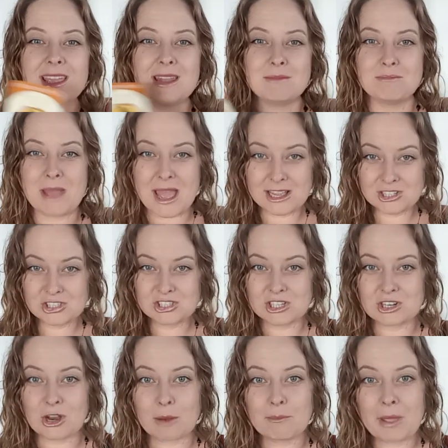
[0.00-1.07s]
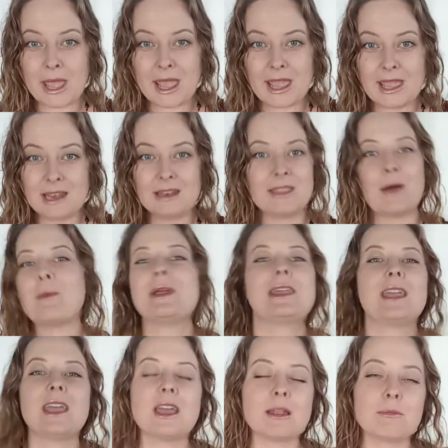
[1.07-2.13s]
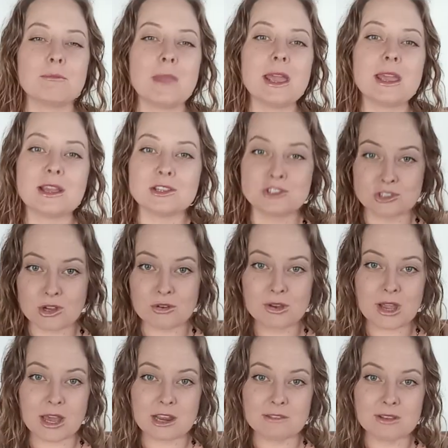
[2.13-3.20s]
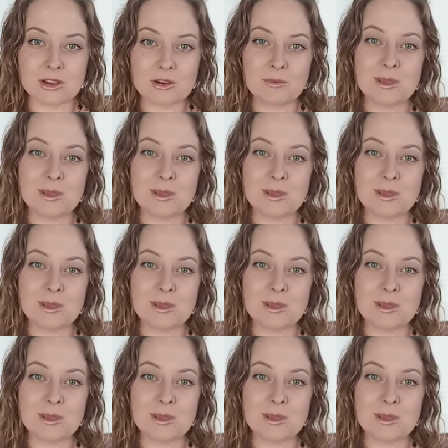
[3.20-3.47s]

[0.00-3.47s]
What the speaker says: enmeshed in our pain that we can't make a joke out of it,